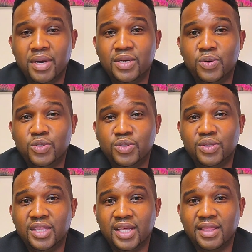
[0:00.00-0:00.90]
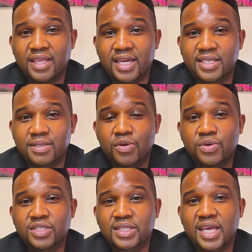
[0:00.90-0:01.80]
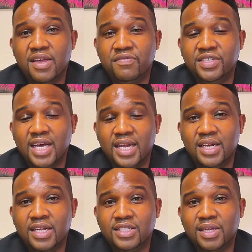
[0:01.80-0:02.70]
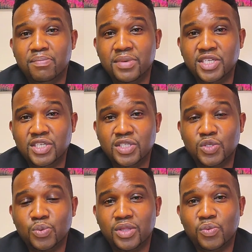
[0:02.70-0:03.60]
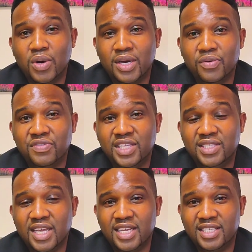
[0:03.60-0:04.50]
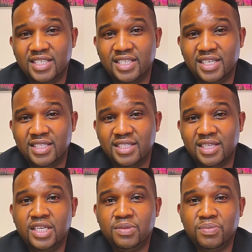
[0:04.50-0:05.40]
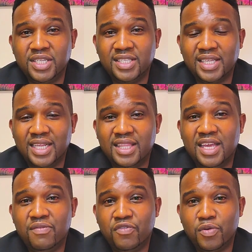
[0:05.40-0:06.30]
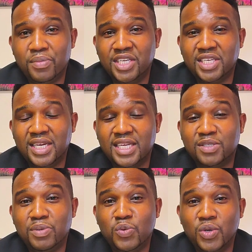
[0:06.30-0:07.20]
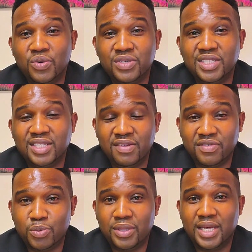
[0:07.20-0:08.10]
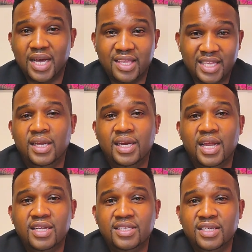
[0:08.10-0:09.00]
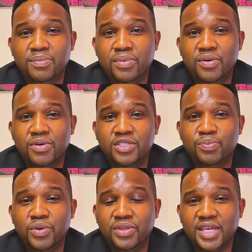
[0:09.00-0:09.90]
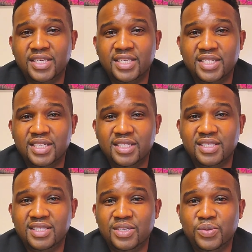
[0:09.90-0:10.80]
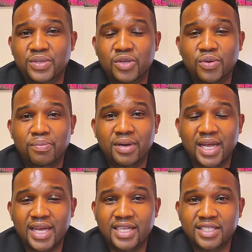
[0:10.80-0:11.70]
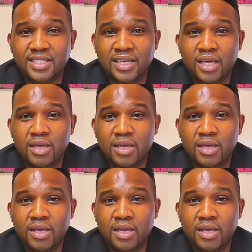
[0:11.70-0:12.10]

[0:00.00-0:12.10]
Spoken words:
might also think that because they have done submissions with one of these entities, it means that the information has been well received with the other. And lastly, because both entities deal with compliance,